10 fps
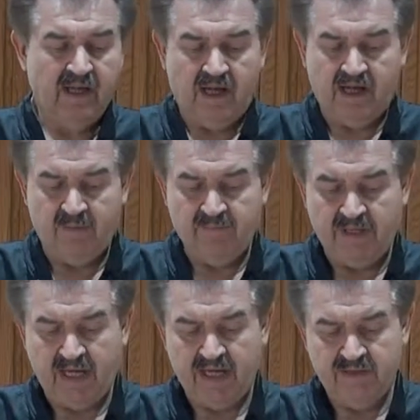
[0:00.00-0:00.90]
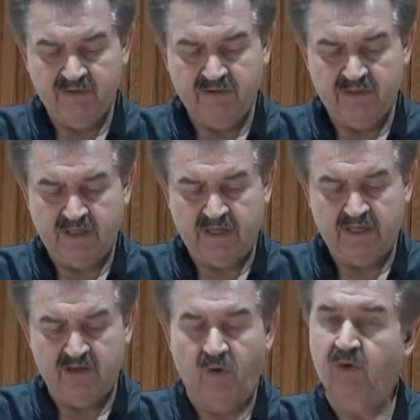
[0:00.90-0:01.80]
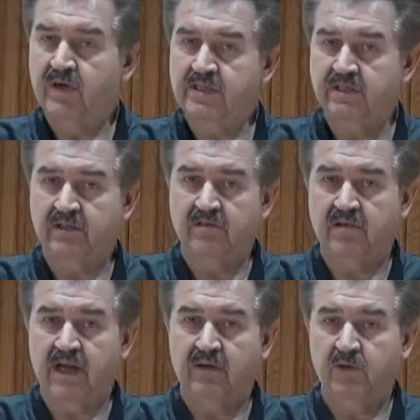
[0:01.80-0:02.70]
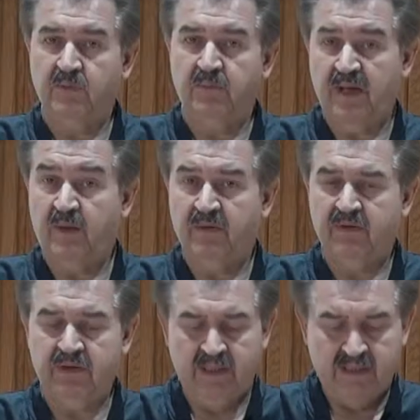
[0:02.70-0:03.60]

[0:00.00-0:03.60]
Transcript: I use a coarse ground pepper.